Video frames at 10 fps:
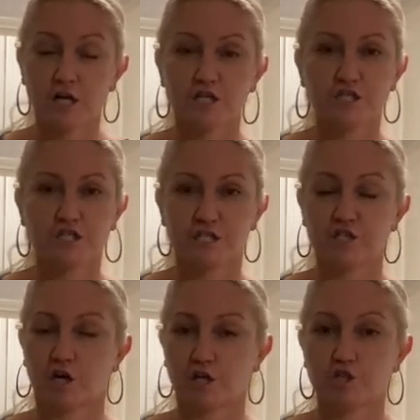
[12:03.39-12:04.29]
she
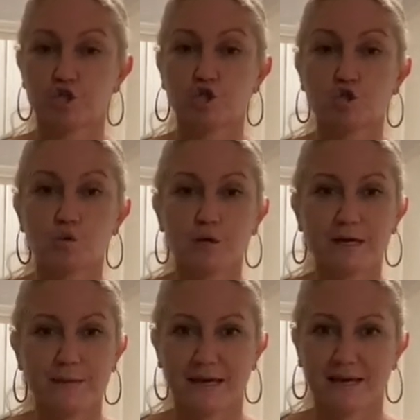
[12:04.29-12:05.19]
started
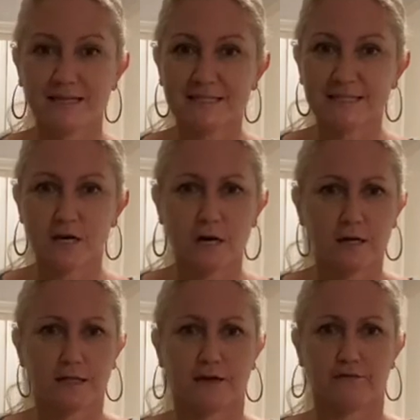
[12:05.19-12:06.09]
screaming
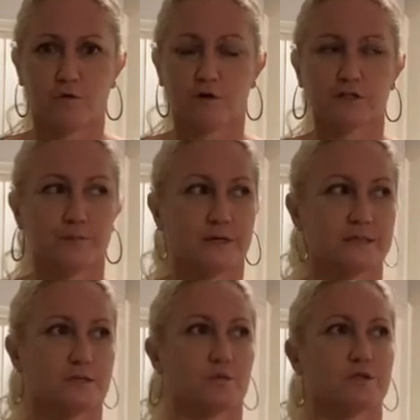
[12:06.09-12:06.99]
hysterically, of course, because
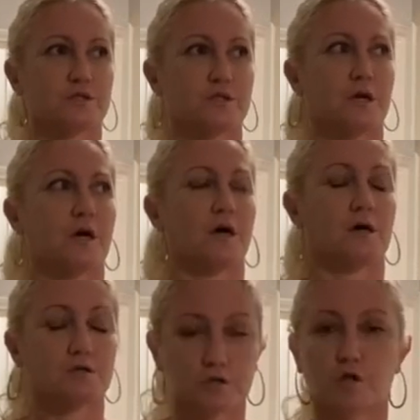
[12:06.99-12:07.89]
it was
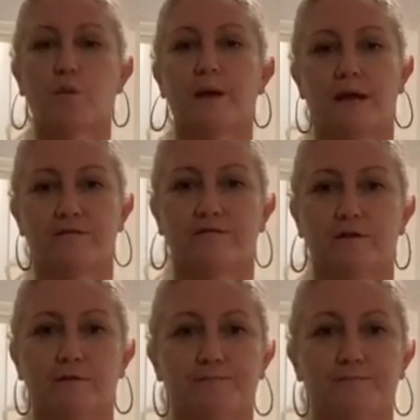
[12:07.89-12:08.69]
so painful.